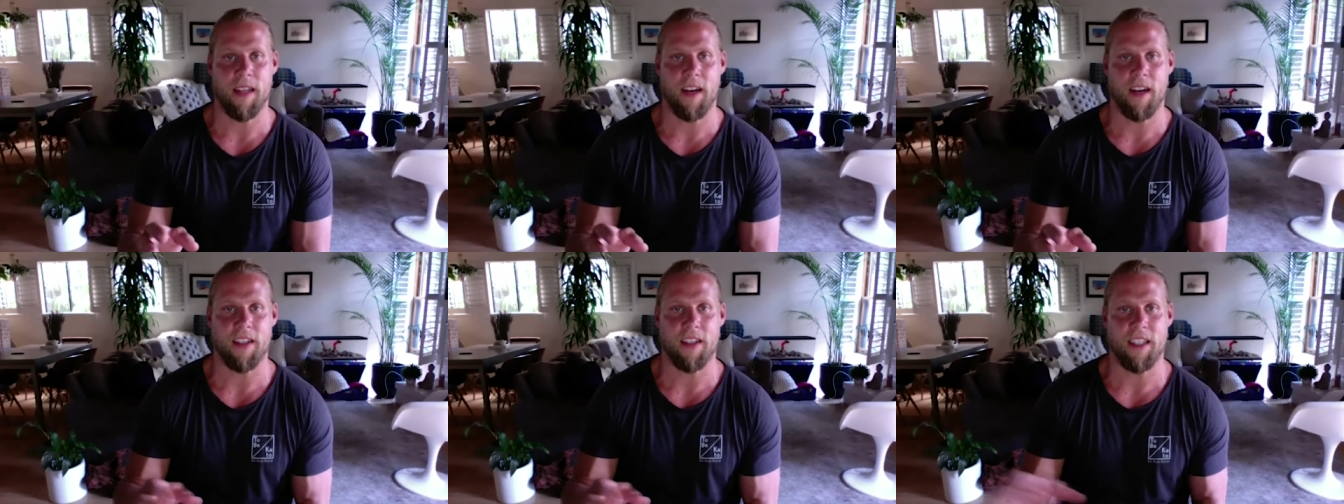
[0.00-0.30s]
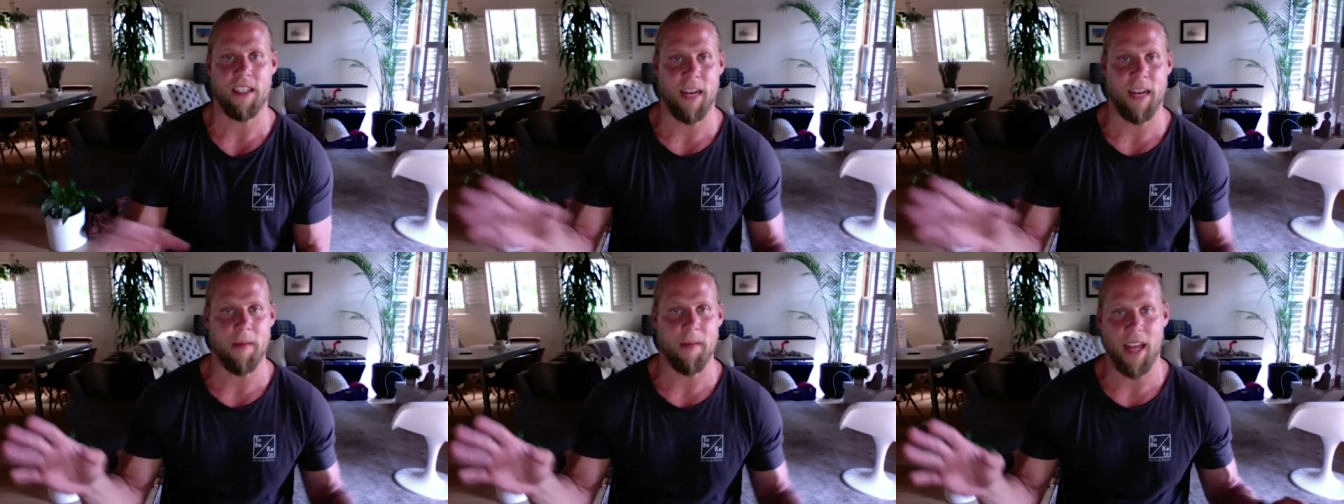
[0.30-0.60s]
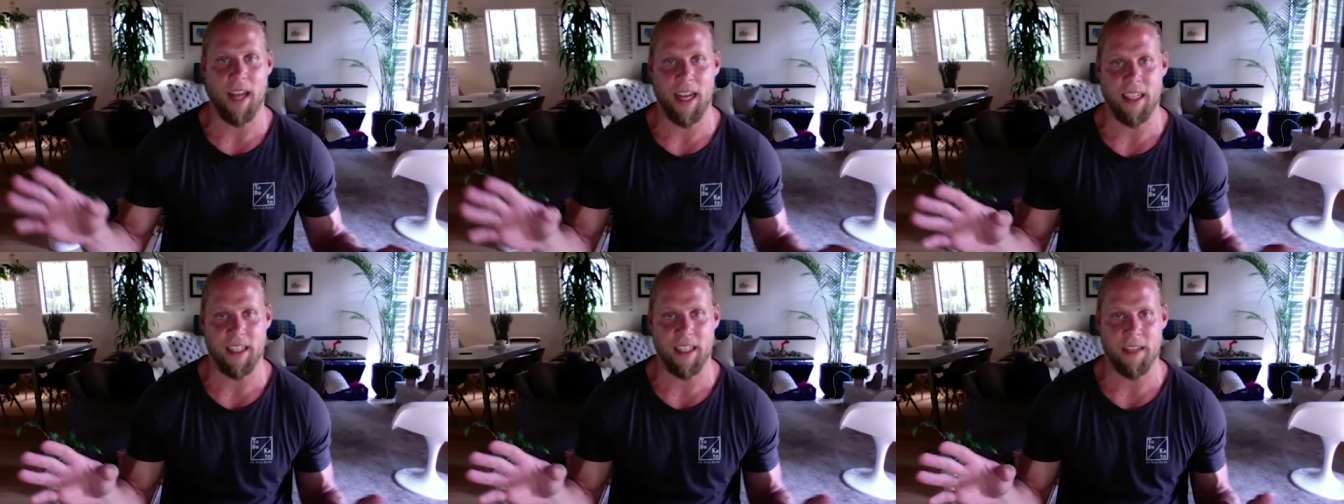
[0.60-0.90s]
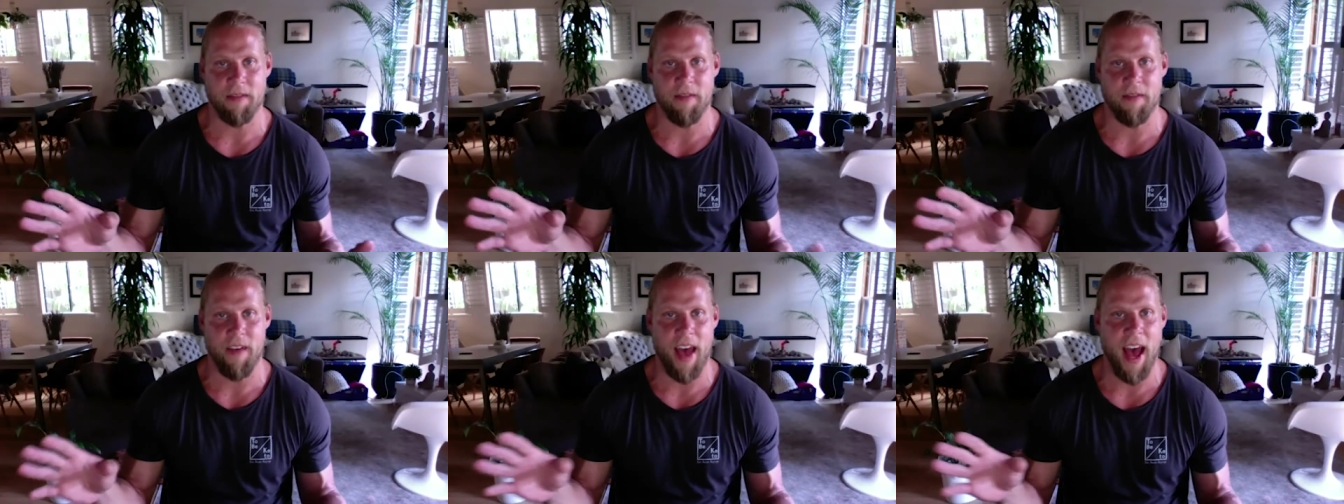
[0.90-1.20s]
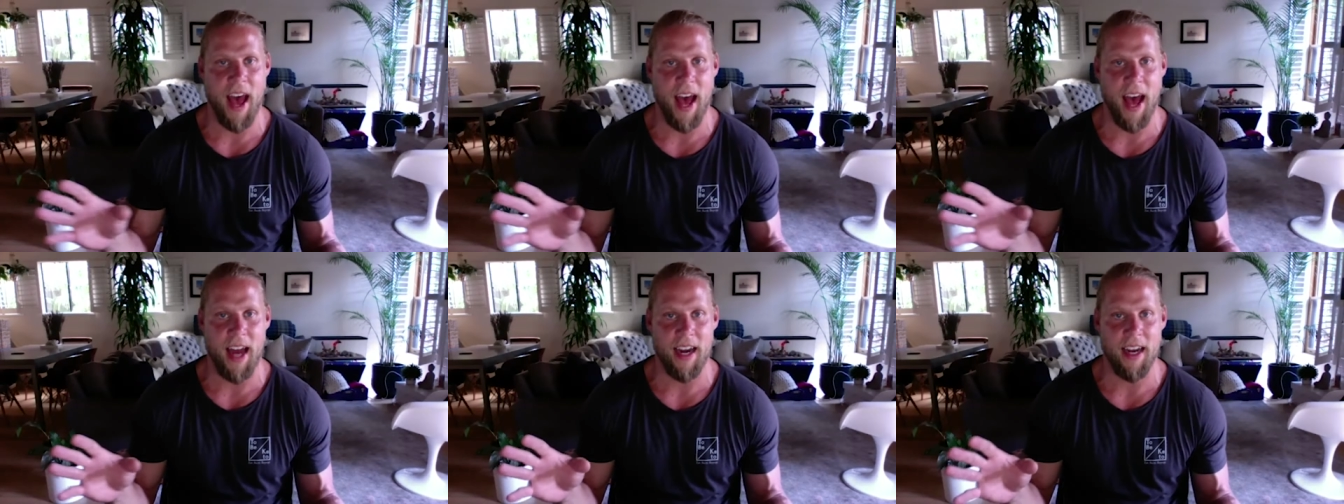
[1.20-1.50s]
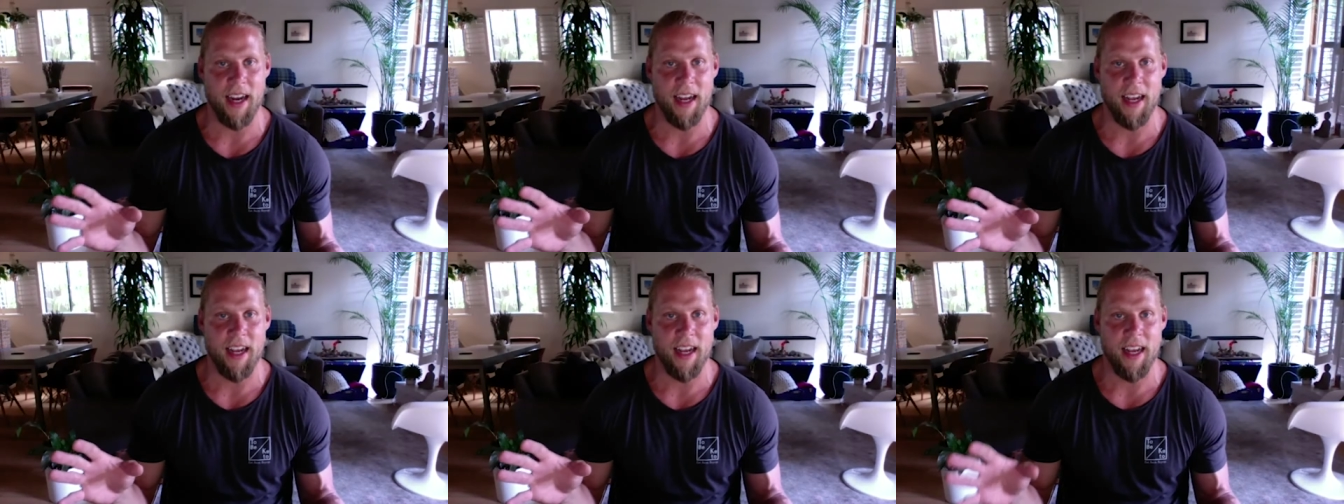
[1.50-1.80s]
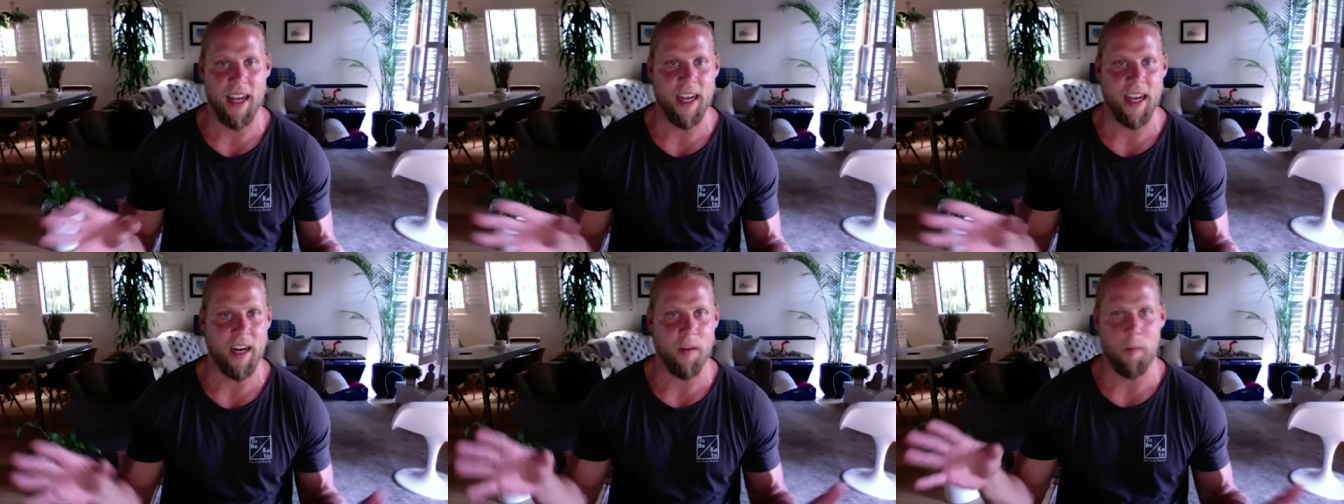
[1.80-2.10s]
that are stabilizing fat
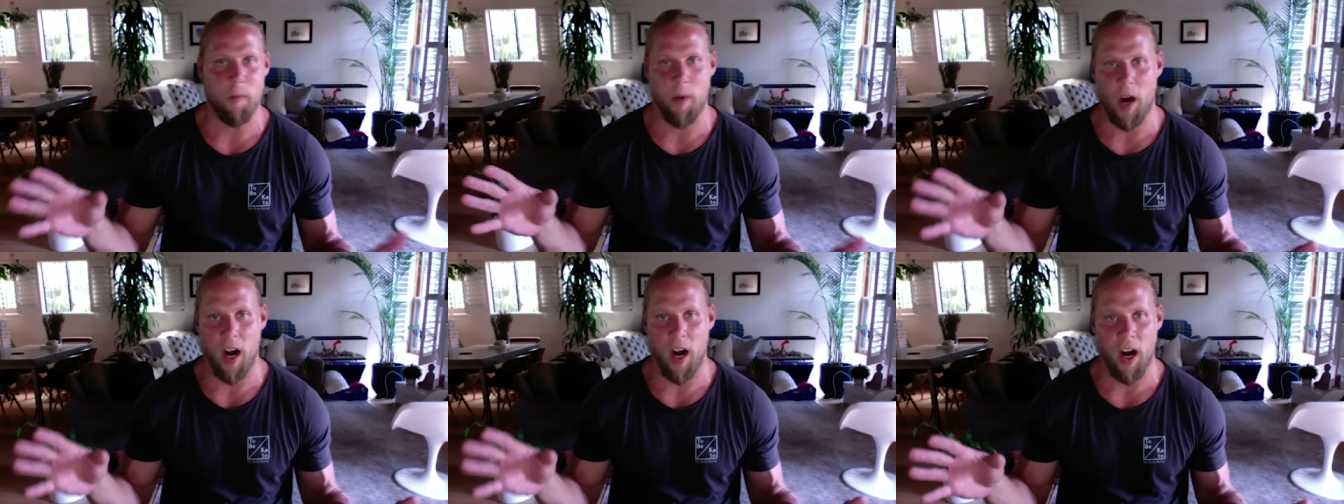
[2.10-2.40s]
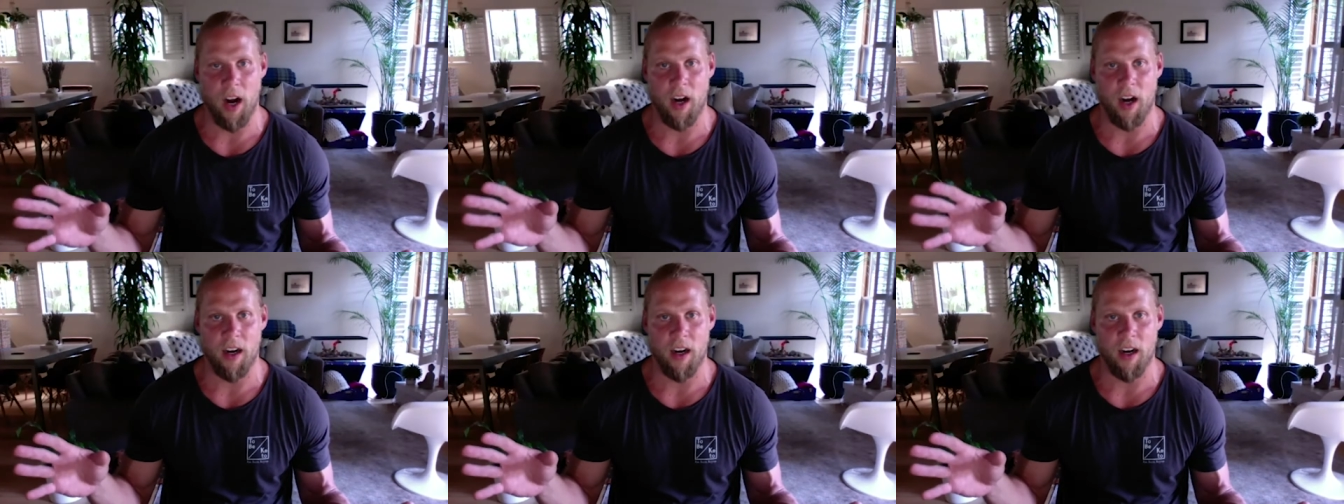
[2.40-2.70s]
in a bar,